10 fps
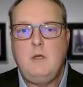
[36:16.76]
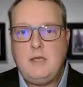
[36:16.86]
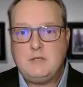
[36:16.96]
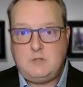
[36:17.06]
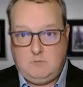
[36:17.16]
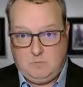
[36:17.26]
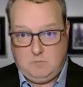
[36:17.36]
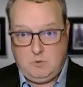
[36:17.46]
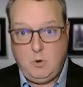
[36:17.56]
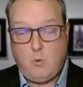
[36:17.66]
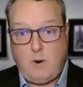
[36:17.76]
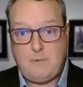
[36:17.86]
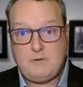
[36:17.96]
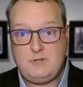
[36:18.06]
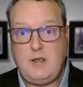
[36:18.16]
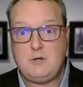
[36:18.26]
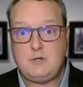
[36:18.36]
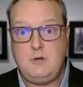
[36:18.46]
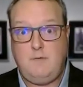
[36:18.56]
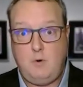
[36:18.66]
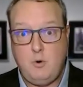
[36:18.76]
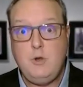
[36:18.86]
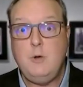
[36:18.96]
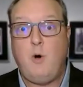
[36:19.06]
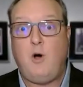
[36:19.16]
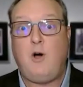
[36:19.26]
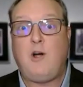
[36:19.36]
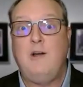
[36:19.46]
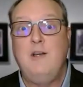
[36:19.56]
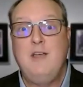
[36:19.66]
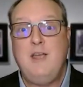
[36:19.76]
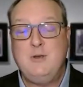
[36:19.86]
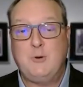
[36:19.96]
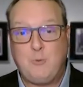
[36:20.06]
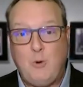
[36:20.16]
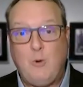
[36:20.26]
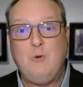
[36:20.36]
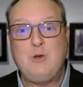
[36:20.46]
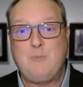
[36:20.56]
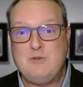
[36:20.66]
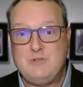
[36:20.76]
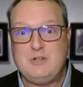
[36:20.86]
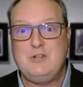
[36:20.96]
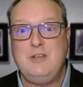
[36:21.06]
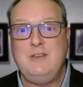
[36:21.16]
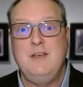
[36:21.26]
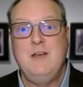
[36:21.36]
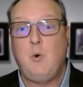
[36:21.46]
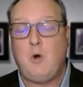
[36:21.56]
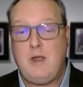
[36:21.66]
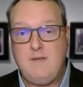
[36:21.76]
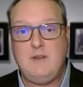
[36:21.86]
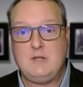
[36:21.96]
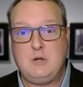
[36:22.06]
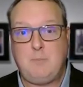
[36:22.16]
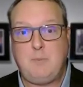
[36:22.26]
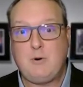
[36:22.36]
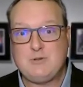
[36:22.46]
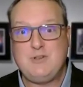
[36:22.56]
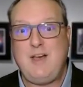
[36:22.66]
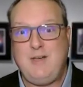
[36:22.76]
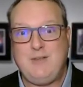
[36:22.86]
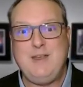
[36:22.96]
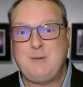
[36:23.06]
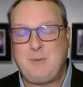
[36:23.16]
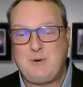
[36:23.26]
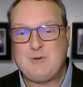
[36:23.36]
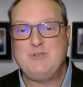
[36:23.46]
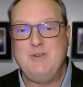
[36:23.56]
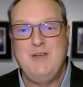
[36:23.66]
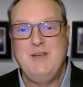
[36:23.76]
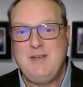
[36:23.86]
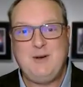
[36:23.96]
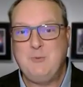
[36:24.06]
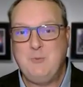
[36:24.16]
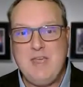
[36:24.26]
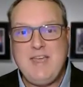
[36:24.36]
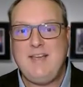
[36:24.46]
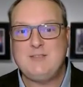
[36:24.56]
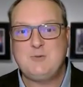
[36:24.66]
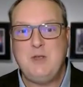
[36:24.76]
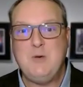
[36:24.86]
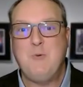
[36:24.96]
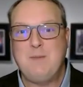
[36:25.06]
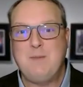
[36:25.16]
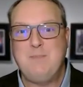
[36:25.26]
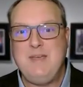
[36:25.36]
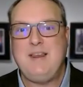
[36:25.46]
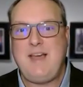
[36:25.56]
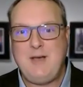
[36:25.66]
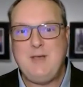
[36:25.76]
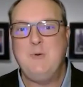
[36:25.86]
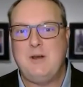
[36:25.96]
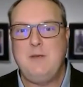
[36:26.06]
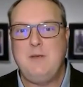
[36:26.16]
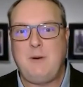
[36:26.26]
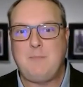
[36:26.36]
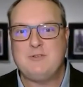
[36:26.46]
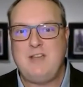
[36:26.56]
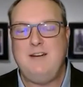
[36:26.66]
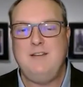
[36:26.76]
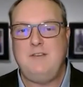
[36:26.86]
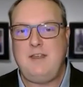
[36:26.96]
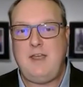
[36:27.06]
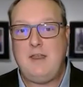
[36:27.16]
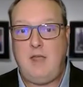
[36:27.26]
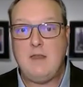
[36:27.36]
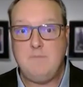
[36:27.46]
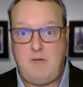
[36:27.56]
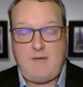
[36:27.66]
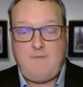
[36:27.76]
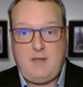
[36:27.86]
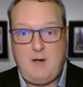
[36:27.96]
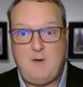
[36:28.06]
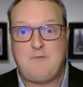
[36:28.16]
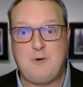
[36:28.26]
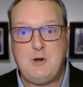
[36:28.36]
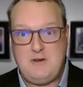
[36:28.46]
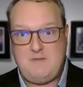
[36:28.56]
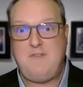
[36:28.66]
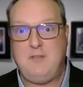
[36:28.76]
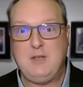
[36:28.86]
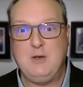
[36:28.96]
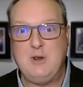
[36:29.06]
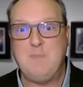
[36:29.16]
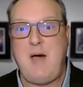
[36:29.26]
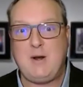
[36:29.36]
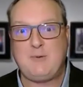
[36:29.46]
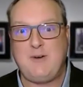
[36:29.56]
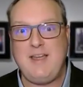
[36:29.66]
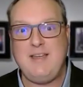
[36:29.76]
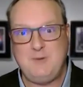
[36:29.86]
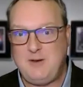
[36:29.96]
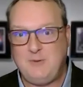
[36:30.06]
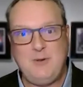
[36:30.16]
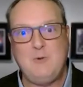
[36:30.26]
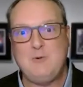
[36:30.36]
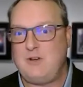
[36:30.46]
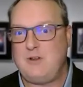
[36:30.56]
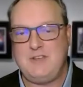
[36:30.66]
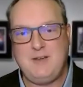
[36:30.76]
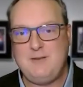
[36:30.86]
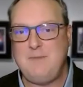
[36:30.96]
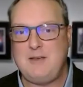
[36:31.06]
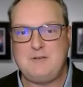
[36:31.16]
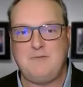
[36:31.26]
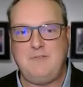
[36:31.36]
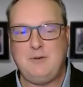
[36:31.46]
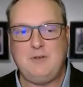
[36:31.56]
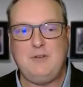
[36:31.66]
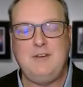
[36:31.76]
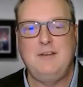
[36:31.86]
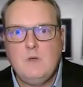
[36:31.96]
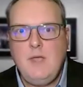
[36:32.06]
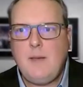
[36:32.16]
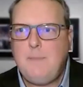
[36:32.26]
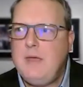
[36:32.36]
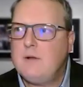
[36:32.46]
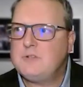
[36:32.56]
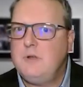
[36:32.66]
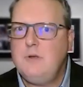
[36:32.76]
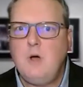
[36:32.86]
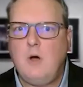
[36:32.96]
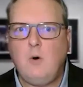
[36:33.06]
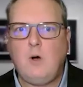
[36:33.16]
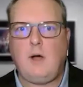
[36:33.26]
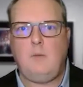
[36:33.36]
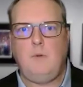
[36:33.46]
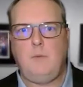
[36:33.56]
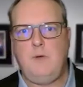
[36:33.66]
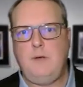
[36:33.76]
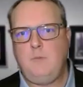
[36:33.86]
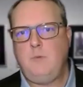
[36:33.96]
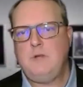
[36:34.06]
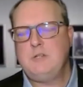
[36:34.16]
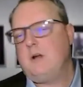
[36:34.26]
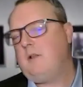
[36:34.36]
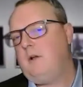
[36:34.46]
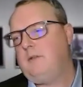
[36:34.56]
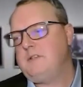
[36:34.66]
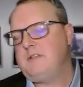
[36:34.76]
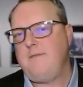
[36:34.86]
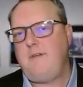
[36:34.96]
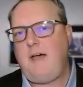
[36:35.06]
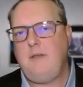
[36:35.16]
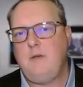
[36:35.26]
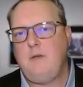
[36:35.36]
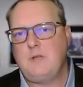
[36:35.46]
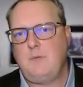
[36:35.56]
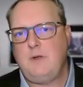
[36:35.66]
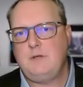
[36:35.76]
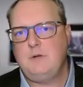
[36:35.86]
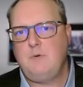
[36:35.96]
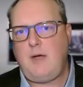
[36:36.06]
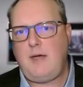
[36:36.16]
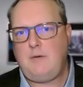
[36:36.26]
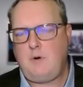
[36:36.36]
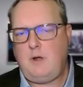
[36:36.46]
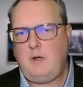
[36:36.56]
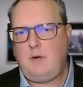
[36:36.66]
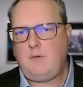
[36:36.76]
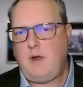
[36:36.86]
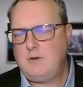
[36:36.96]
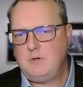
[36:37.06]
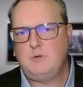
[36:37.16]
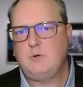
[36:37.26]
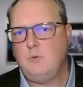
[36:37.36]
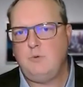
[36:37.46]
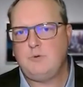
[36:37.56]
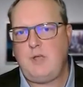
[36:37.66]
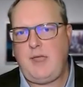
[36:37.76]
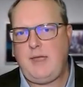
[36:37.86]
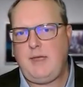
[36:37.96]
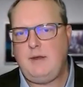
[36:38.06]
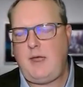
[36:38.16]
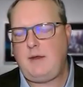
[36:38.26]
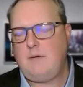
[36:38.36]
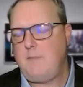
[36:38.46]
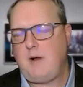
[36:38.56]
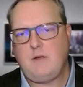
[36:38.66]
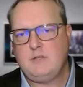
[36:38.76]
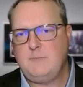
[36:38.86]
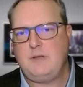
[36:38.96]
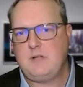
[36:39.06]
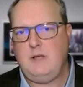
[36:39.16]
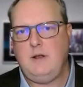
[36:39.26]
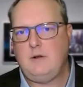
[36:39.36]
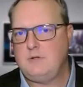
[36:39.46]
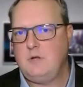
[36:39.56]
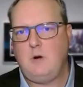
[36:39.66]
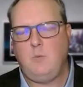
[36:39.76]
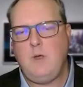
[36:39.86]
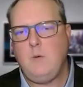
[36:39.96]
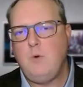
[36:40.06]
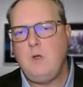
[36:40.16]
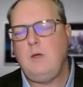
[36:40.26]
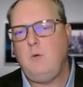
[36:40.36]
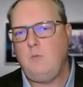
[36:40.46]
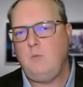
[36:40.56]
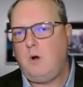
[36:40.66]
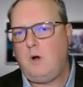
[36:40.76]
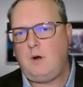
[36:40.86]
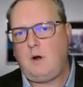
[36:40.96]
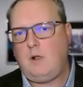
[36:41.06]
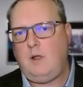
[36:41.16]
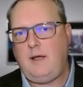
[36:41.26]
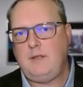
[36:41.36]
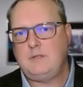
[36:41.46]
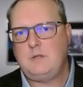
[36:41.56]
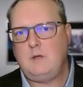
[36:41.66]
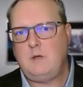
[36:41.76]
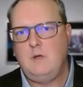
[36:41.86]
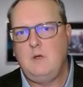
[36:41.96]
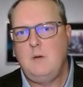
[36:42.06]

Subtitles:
is your representation of who you are and your role in your position, or even as your personality and your person on the weekends, what you want to be and how you want to be representative, and having comfort and feeling good about it, right? And we all know dressing good makes you feel good. Yeah, Peter. So we share along the same values that we do at Adrian Jules and at America's Best Cleaners. We really want our clients to